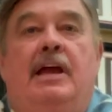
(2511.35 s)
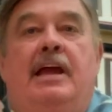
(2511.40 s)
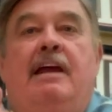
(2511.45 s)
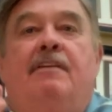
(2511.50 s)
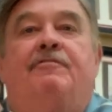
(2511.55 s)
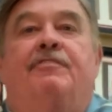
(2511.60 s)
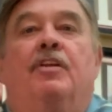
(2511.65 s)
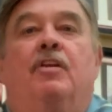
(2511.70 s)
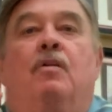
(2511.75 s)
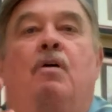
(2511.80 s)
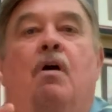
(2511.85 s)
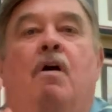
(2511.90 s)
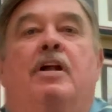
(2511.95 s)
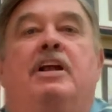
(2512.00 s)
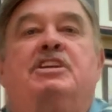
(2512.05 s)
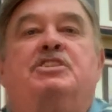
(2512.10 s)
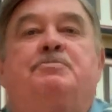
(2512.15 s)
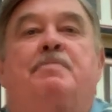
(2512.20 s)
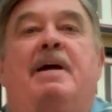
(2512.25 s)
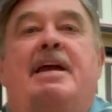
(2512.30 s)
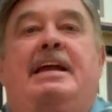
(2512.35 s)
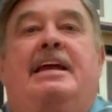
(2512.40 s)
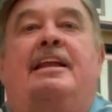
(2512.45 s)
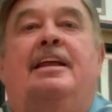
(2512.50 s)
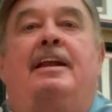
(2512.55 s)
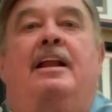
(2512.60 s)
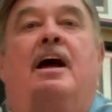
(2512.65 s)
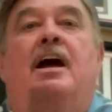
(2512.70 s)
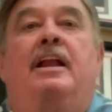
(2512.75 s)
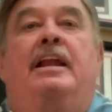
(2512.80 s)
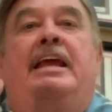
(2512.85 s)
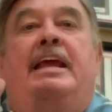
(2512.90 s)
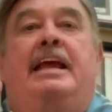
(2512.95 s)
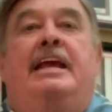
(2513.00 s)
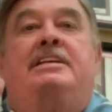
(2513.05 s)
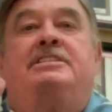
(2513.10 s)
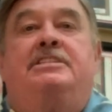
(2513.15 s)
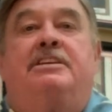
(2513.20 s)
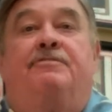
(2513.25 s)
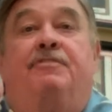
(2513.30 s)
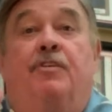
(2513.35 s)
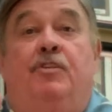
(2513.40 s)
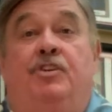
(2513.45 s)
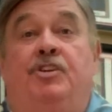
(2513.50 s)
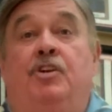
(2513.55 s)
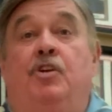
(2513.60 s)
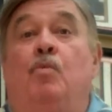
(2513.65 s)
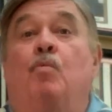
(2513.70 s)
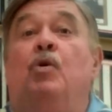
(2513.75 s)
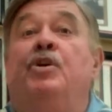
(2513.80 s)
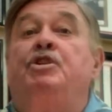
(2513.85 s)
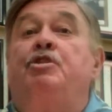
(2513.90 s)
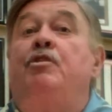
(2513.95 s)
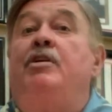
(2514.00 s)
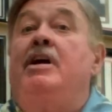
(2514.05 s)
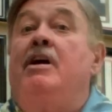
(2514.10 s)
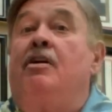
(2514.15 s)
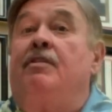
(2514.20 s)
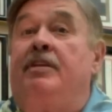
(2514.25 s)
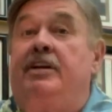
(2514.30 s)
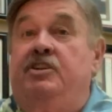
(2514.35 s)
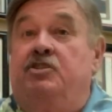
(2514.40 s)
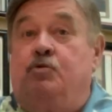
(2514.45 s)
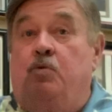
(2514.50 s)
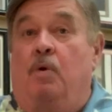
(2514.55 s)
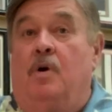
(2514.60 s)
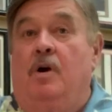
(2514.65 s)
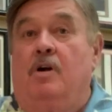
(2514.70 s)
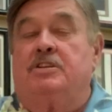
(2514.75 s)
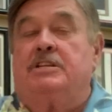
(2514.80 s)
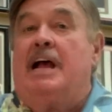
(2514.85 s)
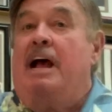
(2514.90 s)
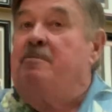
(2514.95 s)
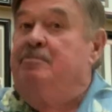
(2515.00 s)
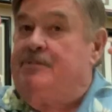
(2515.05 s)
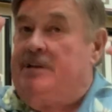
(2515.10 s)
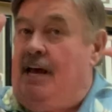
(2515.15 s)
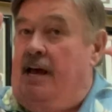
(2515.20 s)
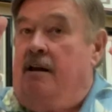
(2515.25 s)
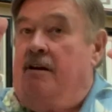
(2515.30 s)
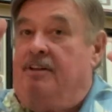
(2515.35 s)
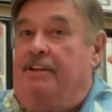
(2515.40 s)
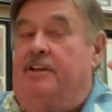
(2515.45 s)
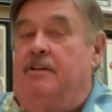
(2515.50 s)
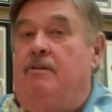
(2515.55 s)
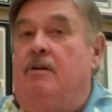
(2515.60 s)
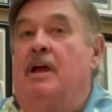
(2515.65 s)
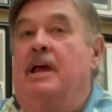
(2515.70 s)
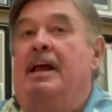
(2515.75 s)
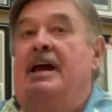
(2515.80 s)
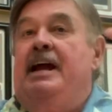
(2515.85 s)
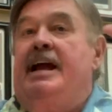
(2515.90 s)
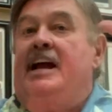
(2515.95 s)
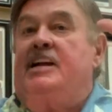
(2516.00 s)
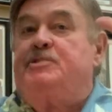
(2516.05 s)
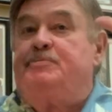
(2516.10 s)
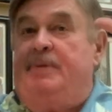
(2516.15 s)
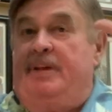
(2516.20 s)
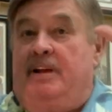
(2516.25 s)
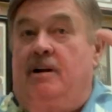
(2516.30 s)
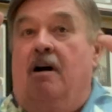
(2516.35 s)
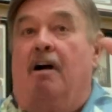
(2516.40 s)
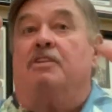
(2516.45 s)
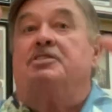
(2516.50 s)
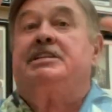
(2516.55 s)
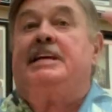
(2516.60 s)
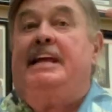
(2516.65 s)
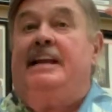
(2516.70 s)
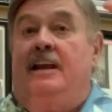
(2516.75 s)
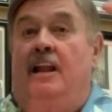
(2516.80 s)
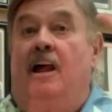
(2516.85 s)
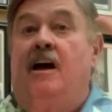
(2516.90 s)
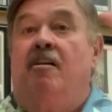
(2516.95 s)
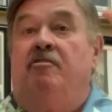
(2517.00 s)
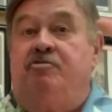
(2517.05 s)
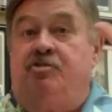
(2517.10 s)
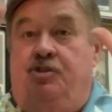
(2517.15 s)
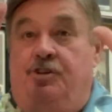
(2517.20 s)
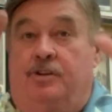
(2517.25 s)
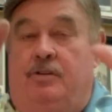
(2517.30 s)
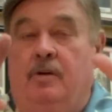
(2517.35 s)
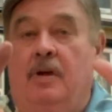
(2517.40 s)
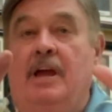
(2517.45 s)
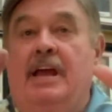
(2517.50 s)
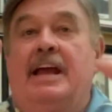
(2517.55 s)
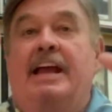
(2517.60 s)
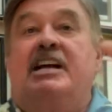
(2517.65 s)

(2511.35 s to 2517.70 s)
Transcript: if the Lord is making it uneasy for you when you hear these words, I'm telling you, it's because He loves you.